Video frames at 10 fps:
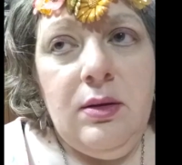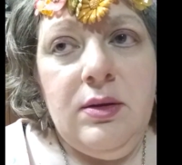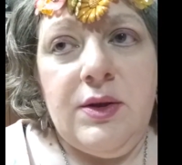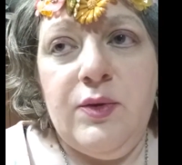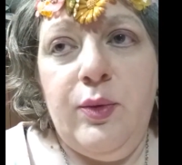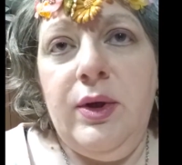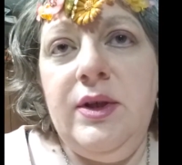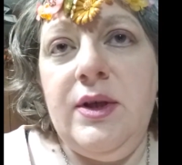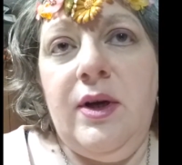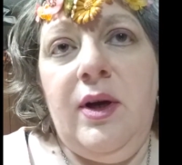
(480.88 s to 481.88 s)
This one
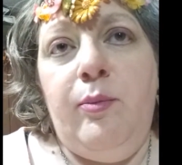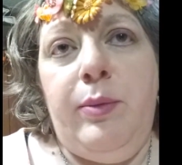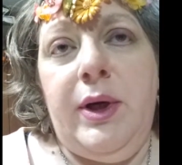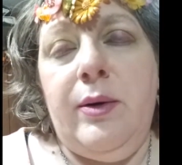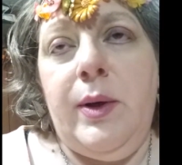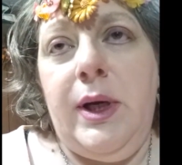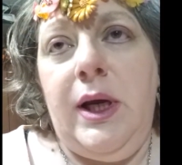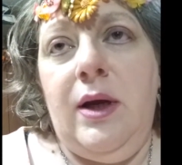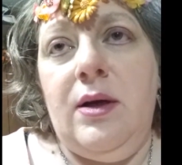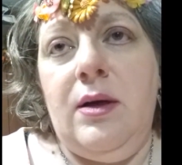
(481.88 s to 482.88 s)
time, Barry